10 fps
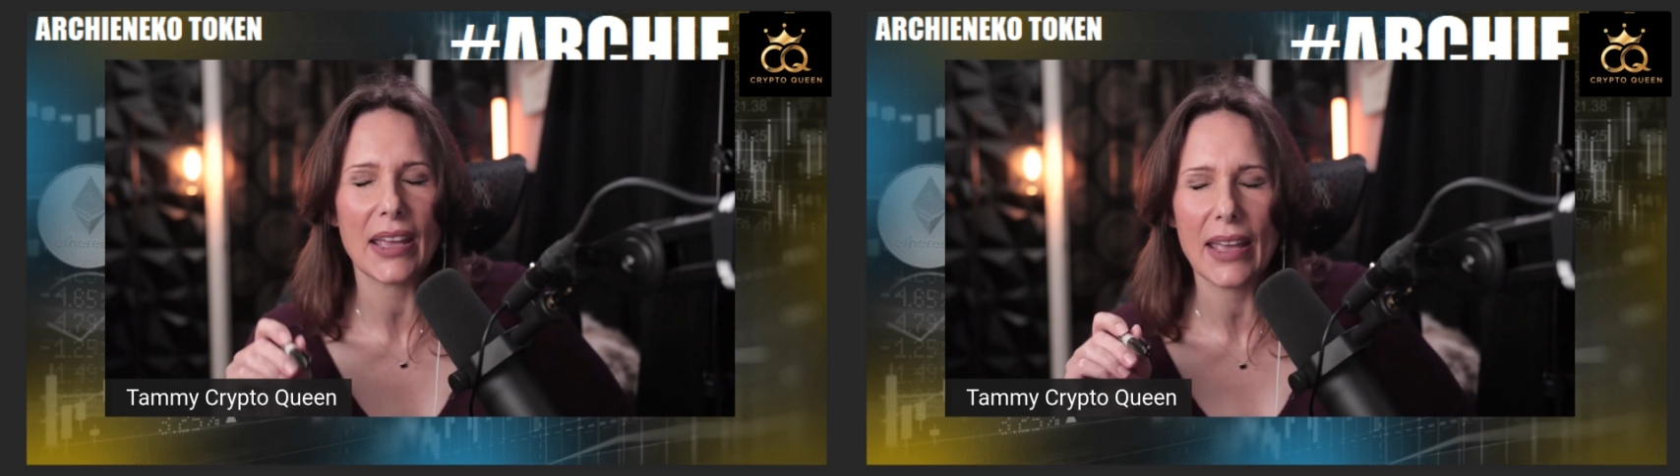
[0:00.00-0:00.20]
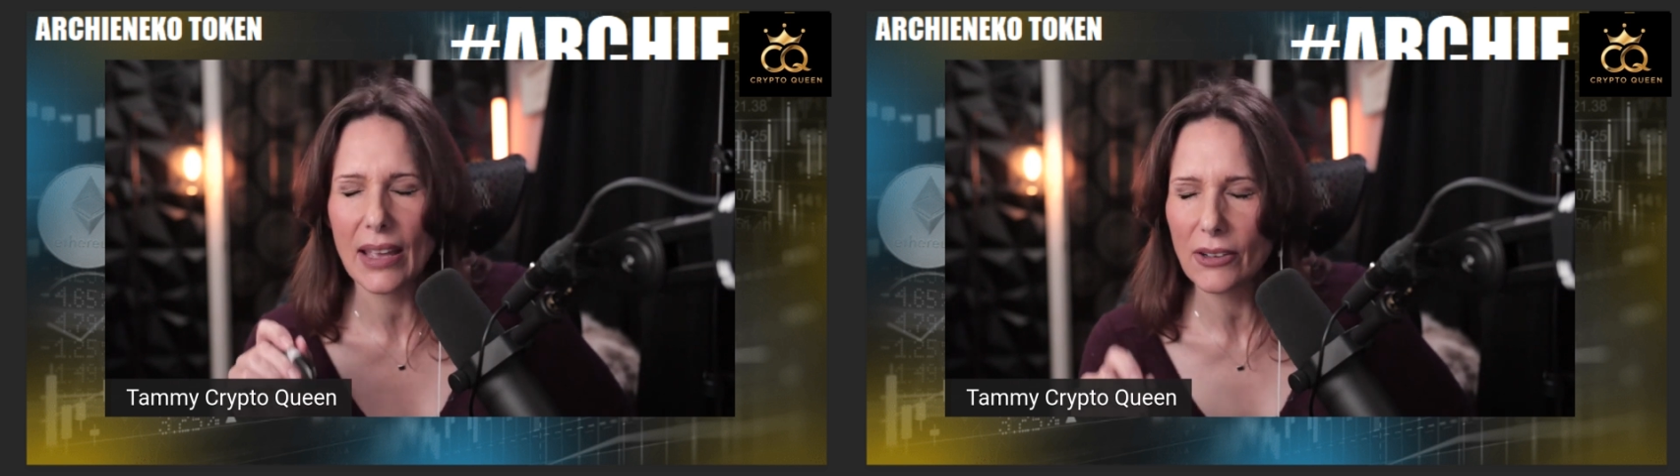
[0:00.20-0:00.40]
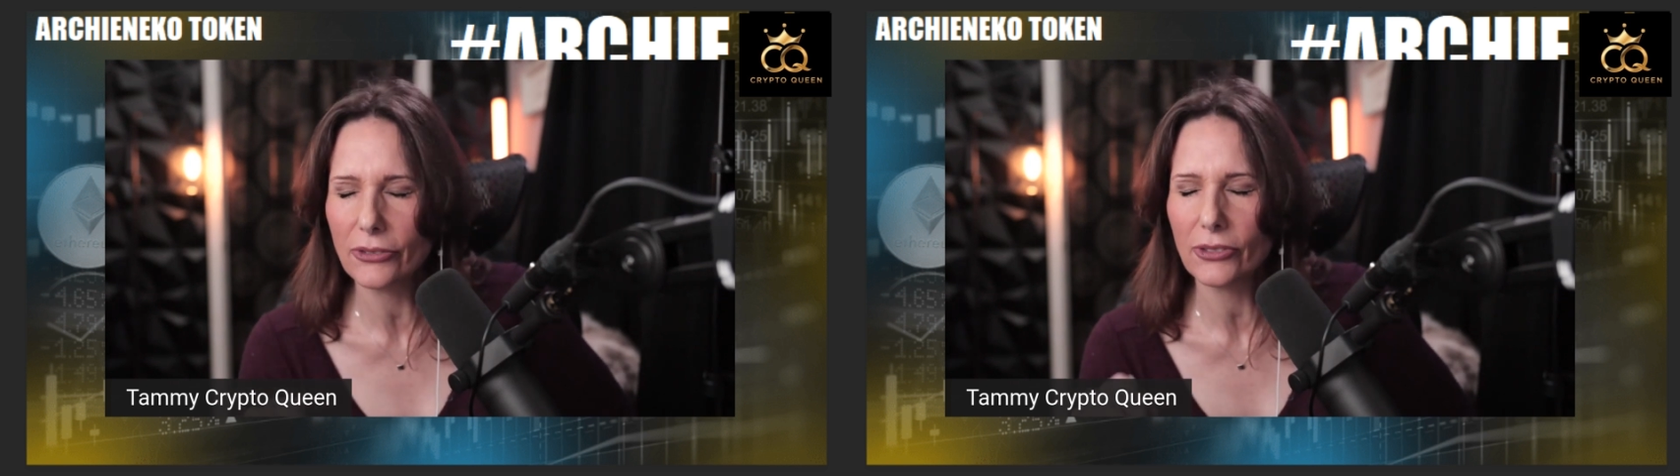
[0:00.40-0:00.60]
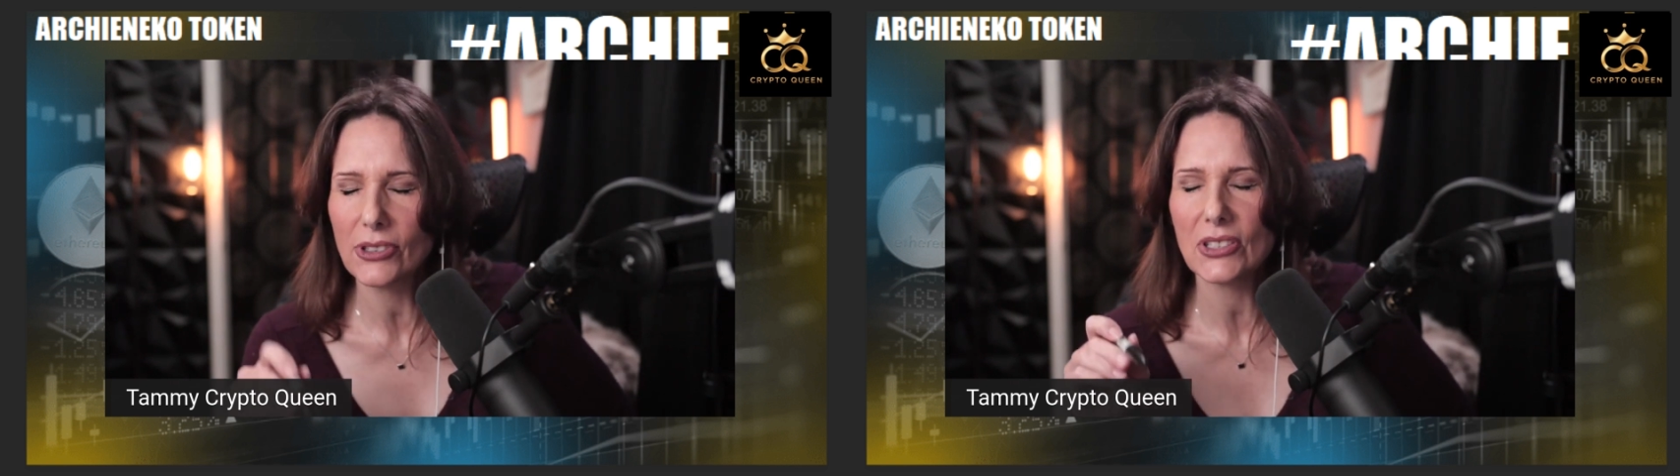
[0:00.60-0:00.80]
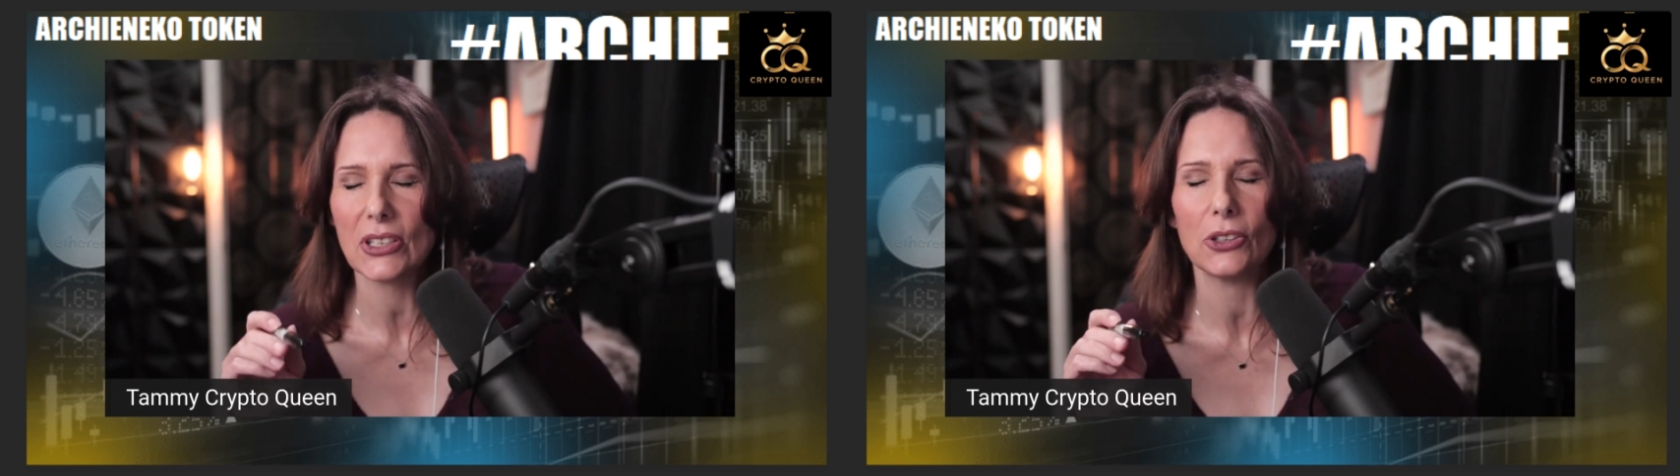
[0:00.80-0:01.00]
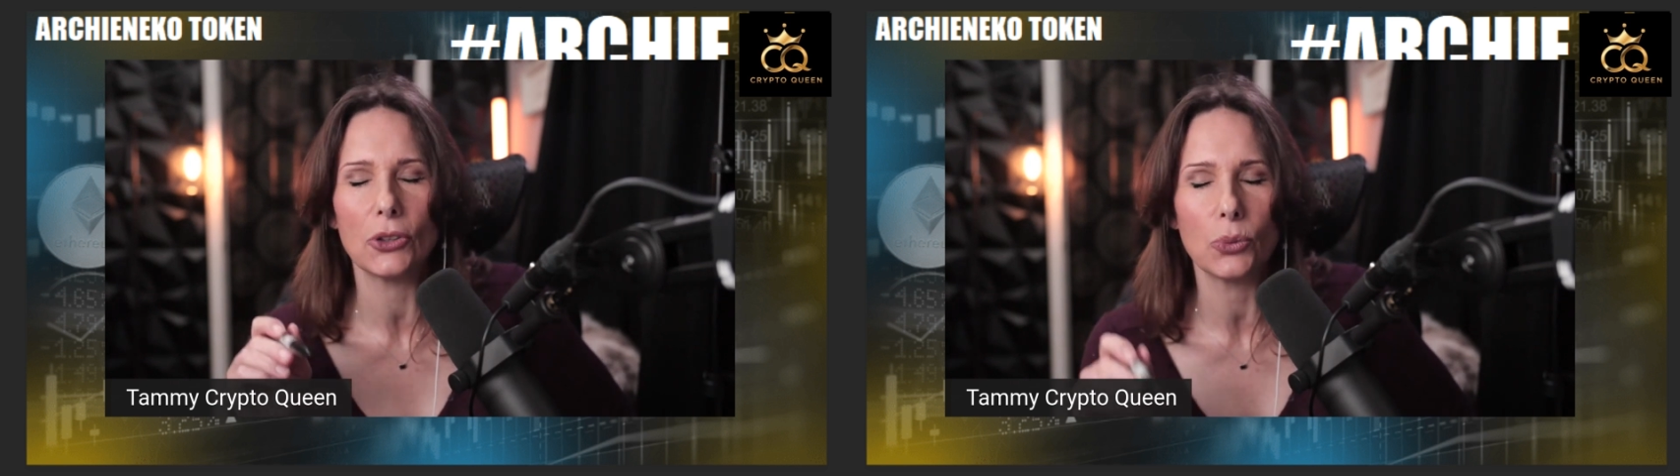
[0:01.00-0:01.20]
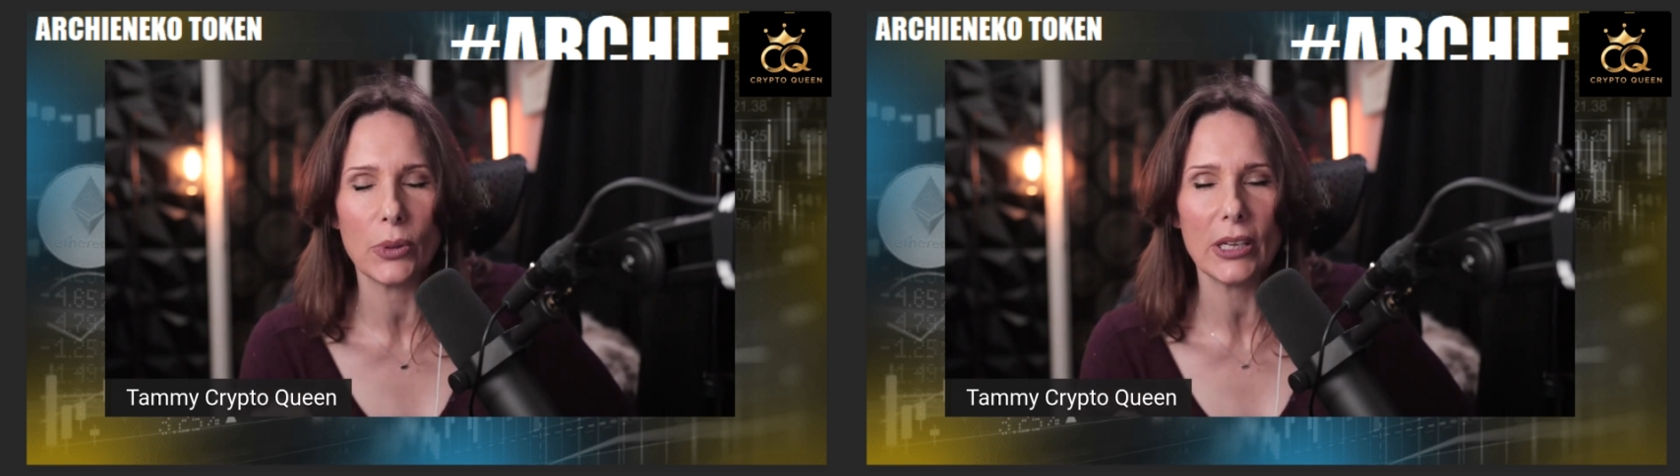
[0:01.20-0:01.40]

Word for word: every single week